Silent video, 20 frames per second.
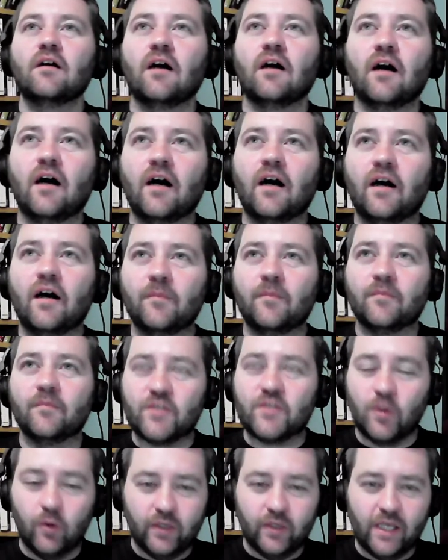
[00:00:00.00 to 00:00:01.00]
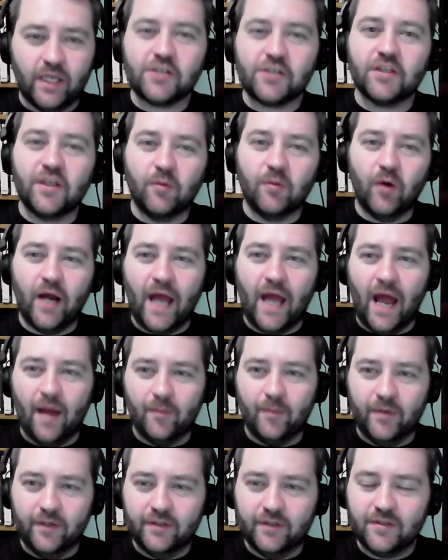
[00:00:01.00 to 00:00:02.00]
So allegedly, what
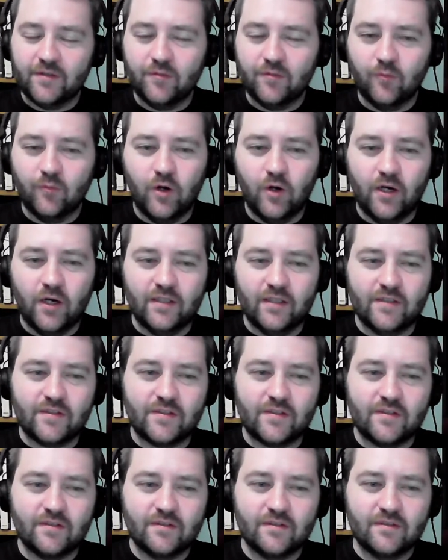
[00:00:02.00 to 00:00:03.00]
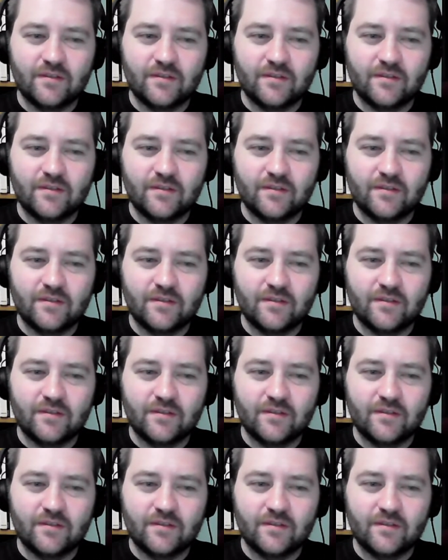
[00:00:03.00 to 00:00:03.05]
happened was,